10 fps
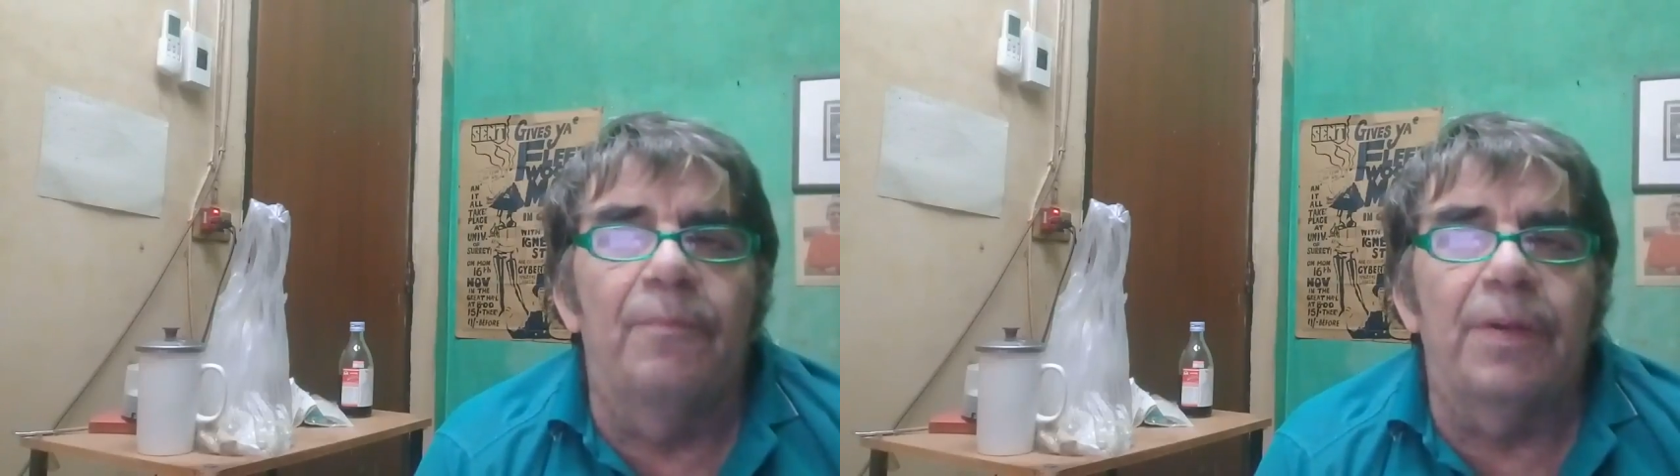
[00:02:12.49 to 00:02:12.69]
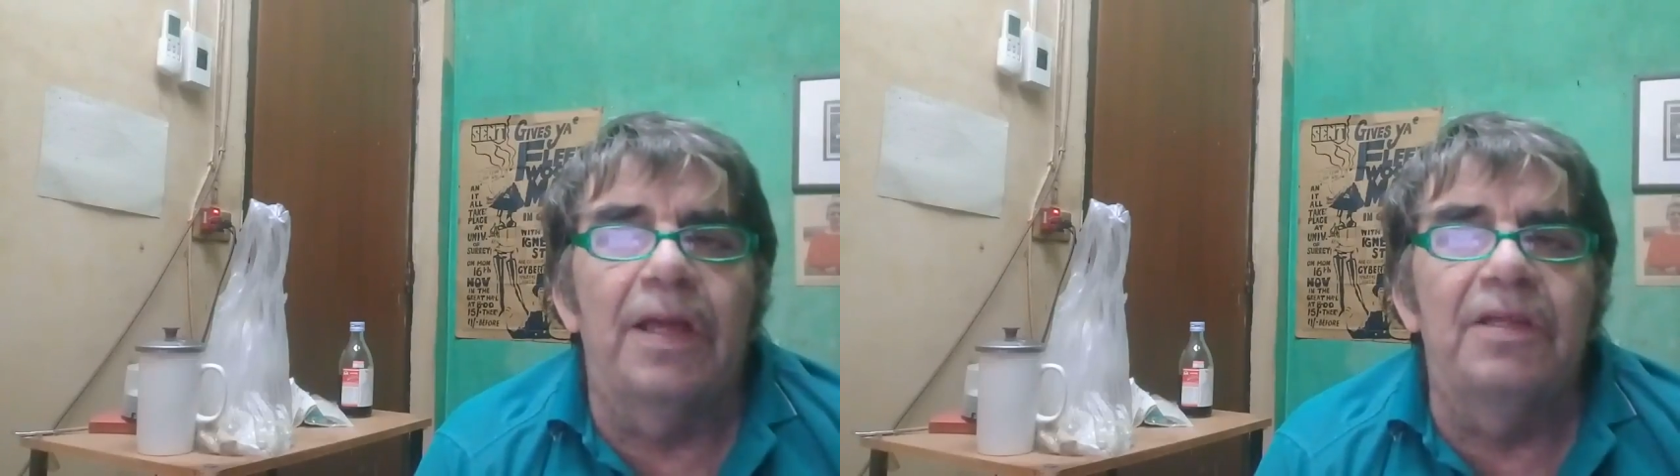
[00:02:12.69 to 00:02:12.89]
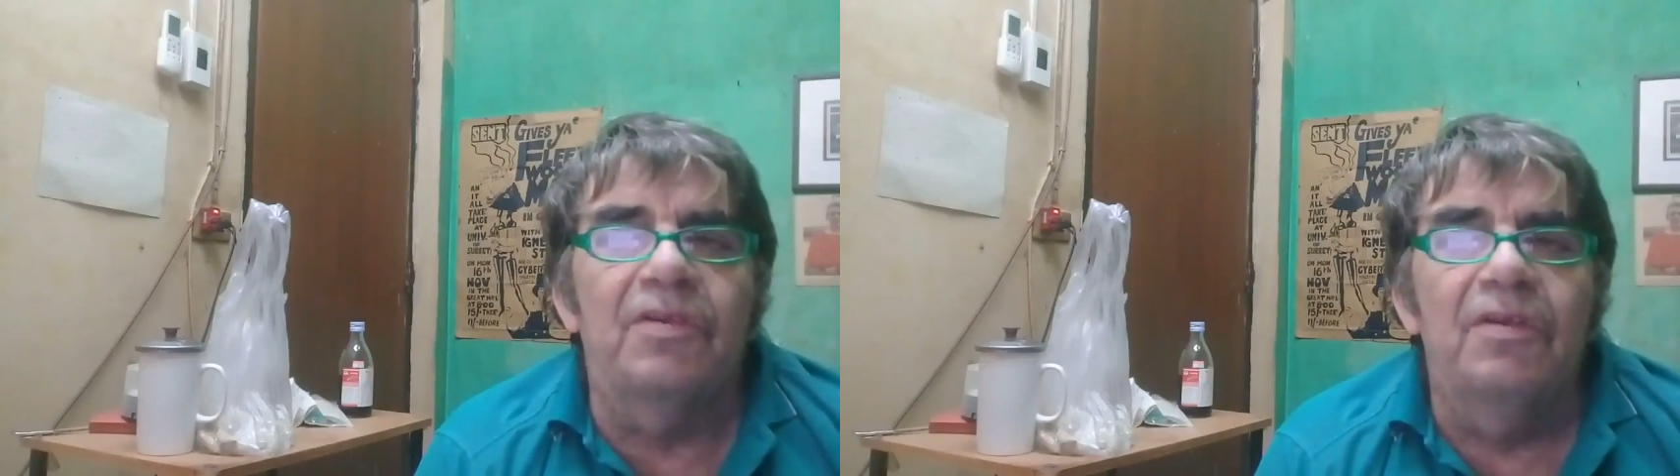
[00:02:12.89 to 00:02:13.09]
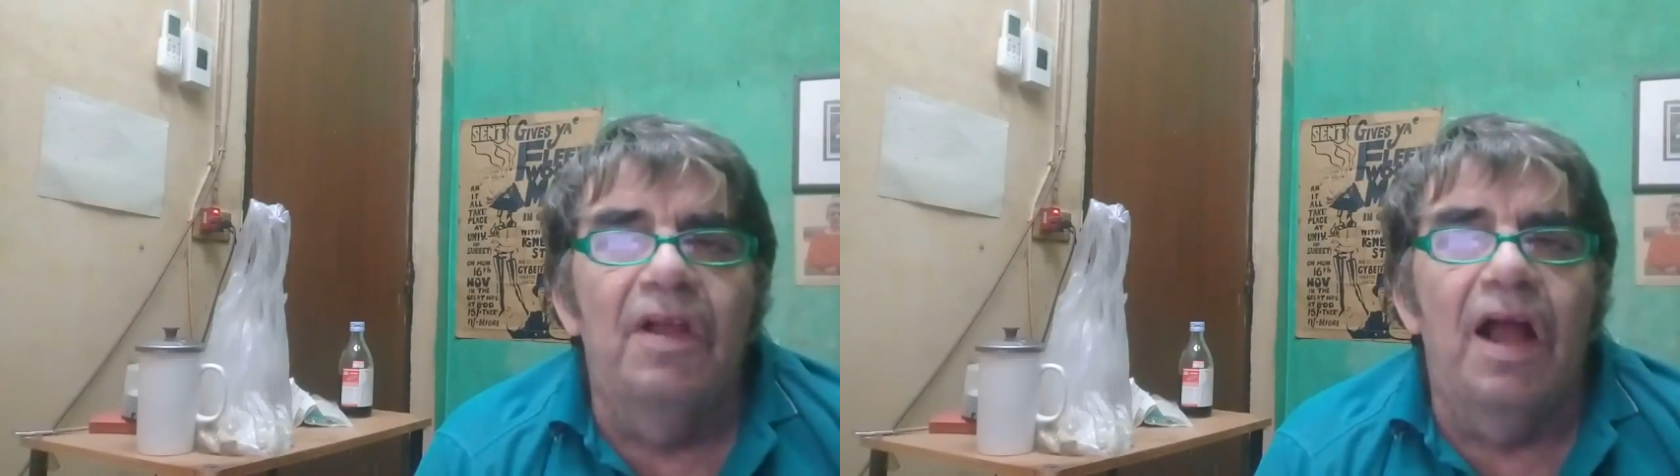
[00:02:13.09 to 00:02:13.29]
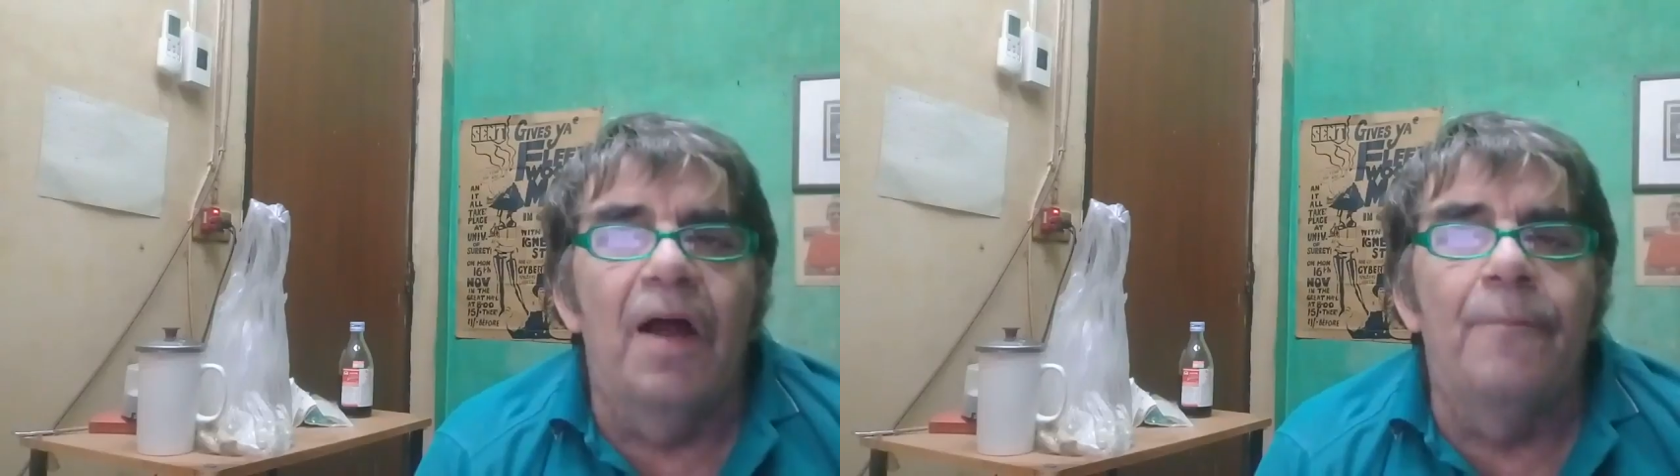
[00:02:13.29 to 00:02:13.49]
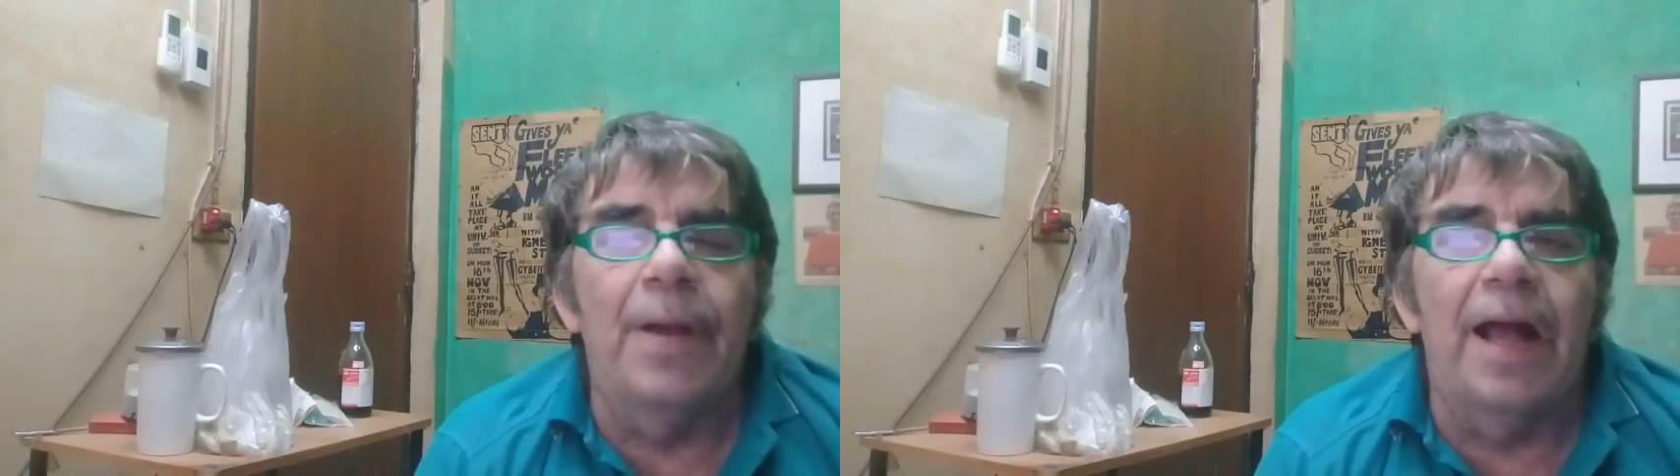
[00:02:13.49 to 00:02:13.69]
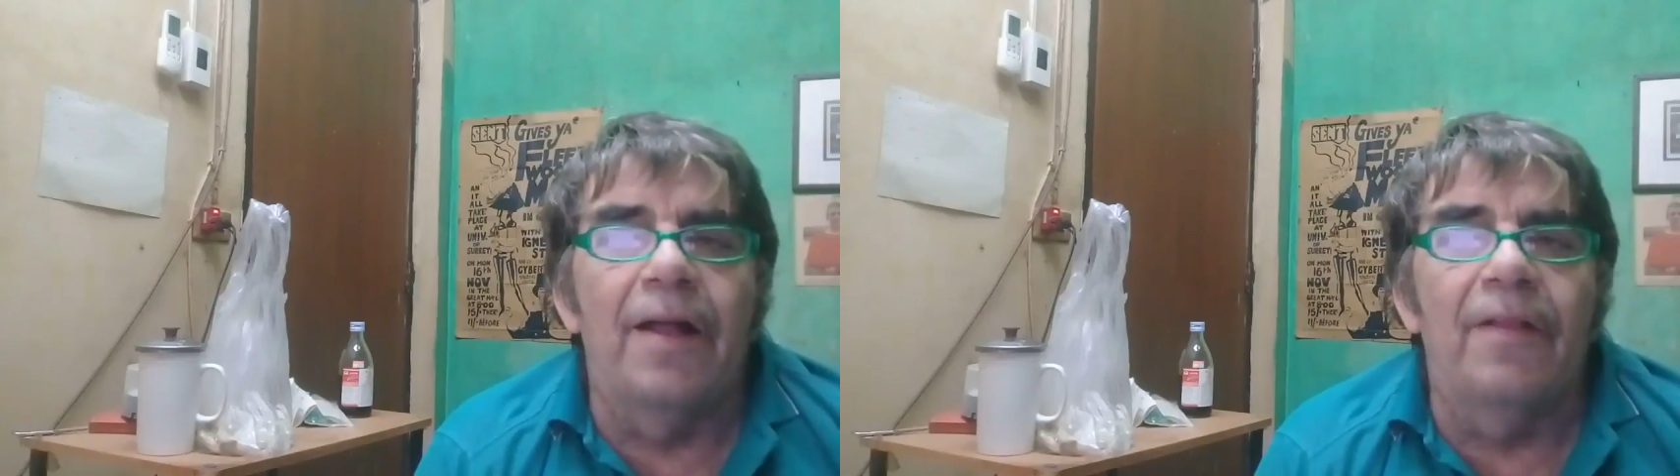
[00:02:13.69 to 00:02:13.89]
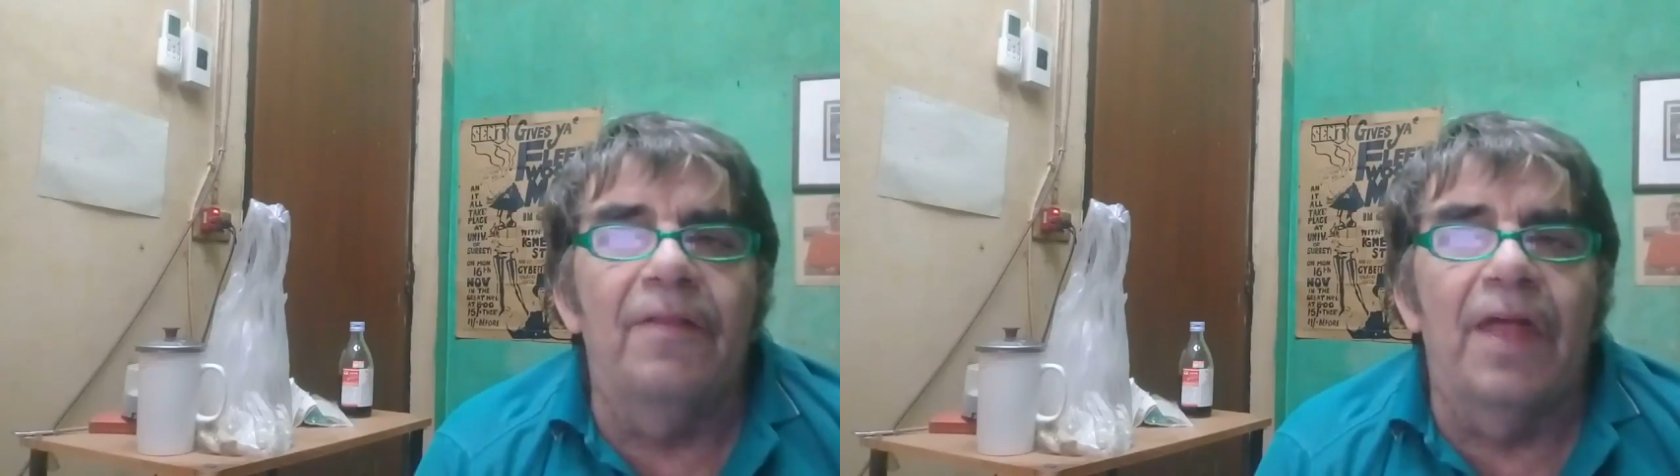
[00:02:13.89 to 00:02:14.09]
page
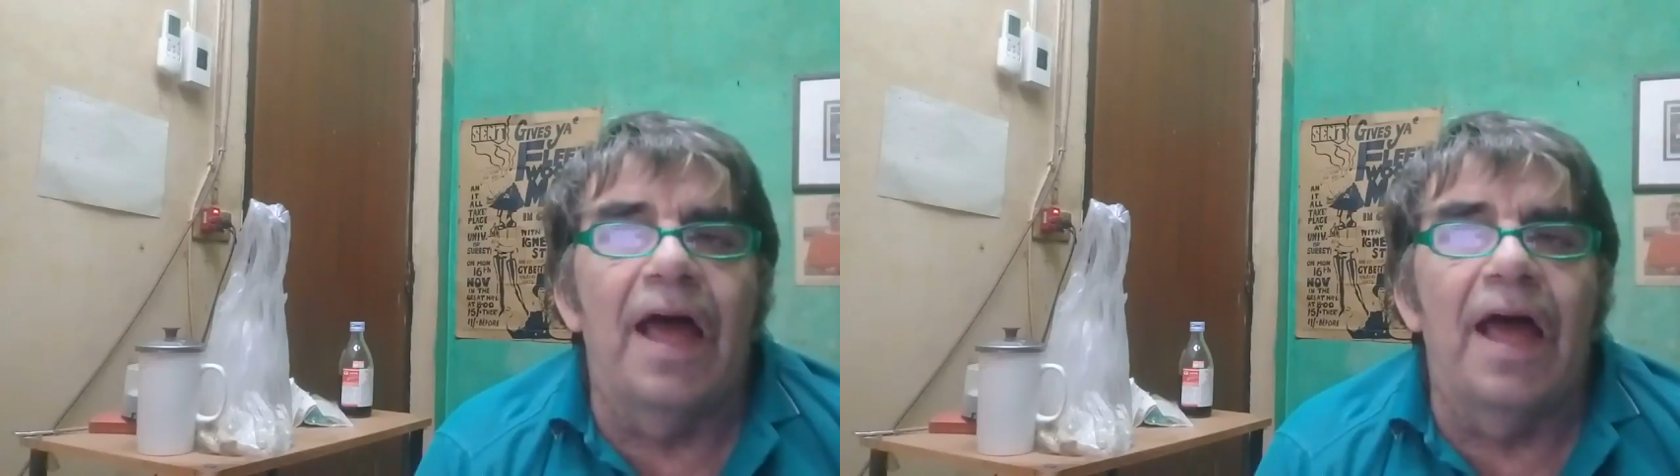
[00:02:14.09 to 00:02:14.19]
about